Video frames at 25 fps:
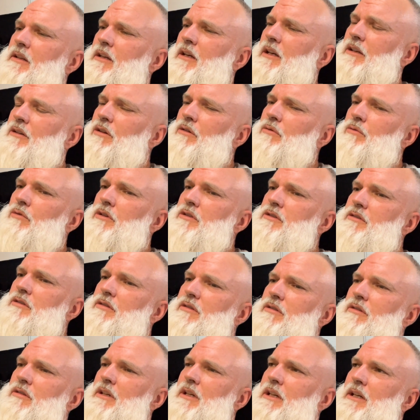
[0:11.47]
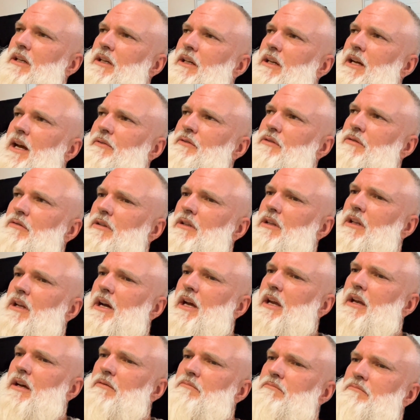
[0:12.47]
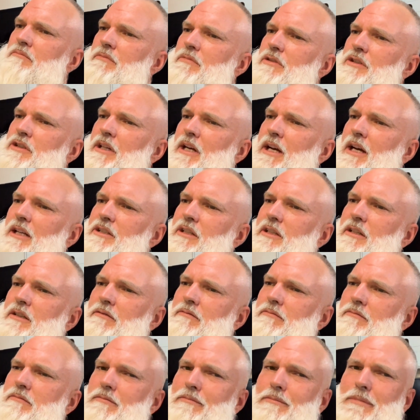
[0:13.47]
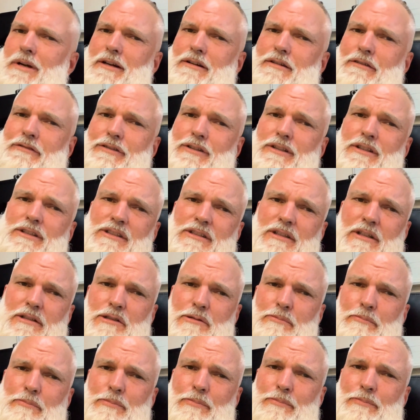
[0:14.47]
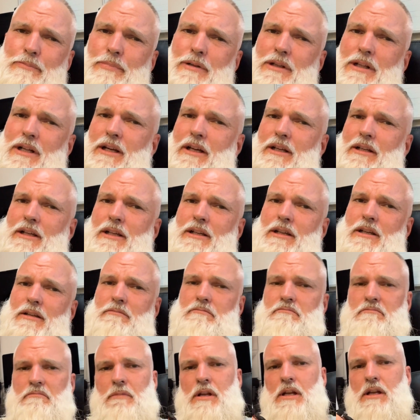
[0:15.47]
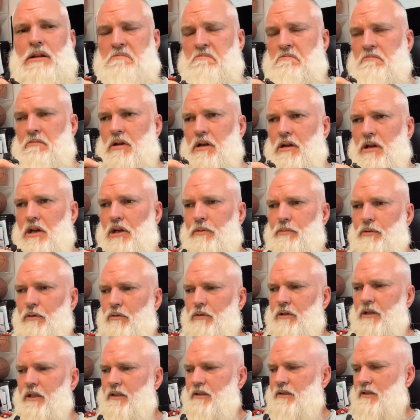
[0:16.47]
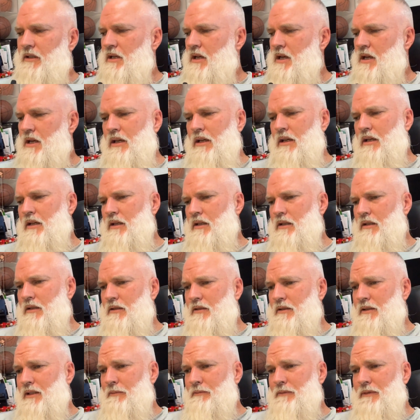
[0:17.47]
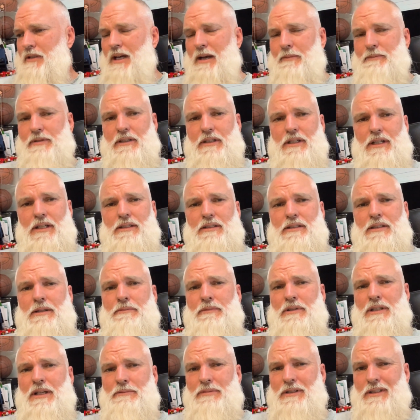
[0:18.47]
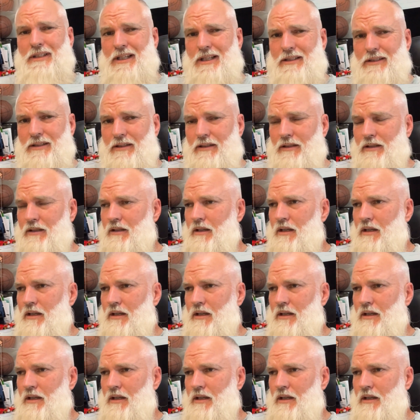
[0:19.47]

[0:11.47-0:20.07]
I don't want to uh, have to rely on charging microphones, so I just plug it in and hope it works. Sometimes it does, sometimes it doesn't.